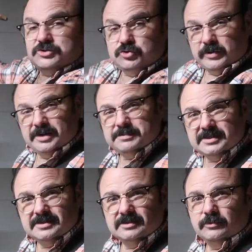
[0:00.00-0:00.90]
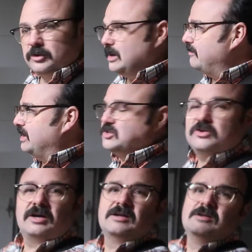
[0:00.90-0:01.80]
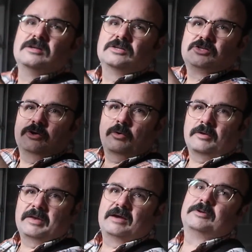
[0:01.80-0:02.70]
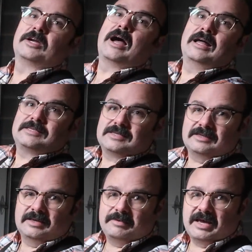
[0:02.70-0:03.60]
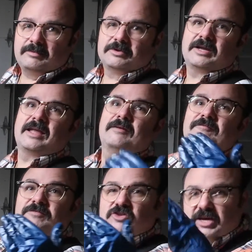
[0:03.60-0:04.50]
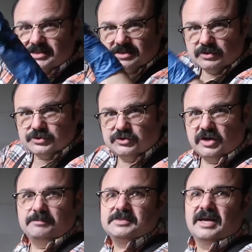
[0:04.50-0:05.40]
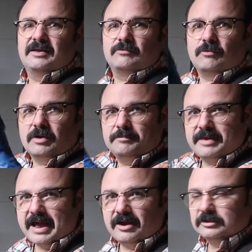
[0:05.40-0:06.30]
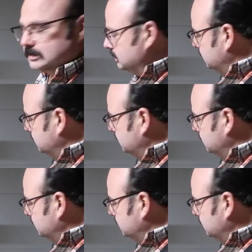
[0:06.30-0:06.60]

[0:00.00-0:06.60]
drips when you have extra. So you want to be able to constantly be able to kind of chase those drips and run them down.